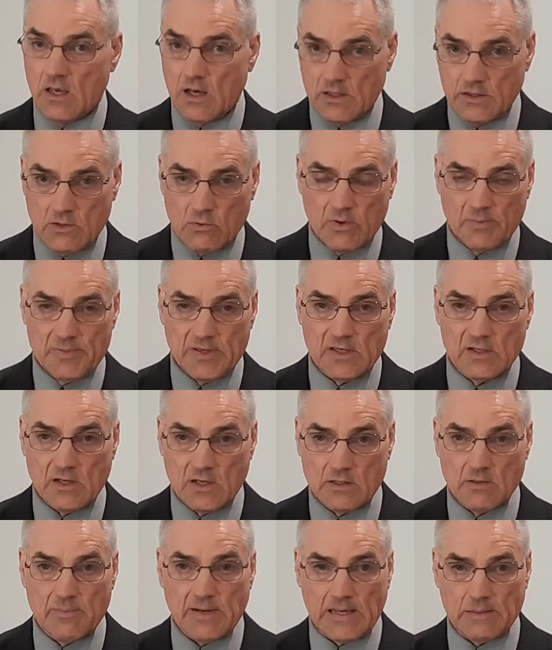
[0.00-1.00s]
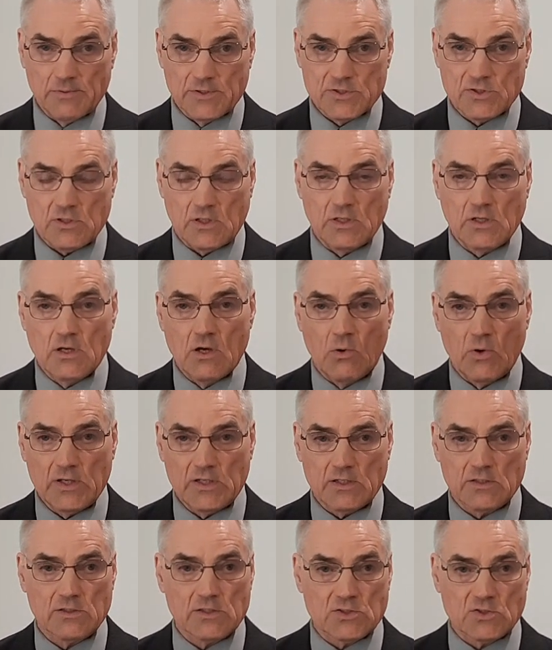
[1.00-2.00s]
there will be another Bible study going
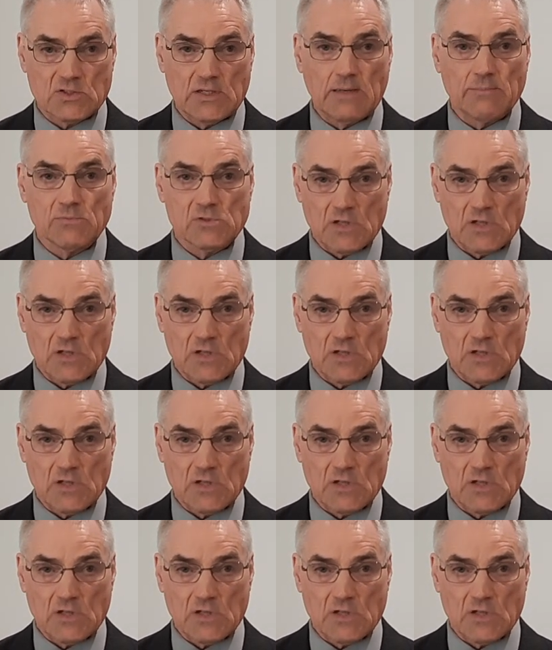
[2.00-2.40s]
at the same